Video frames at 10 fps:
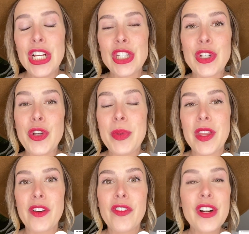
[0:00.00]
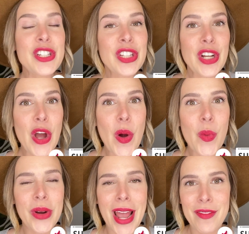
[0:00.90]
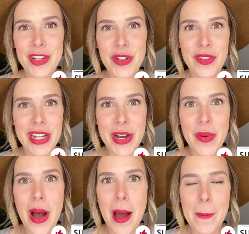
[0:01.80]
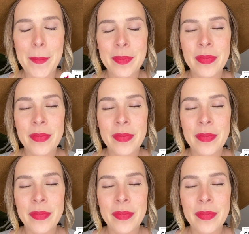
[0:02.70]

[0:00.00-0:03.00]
so you'll be the first to know when I have a new video up.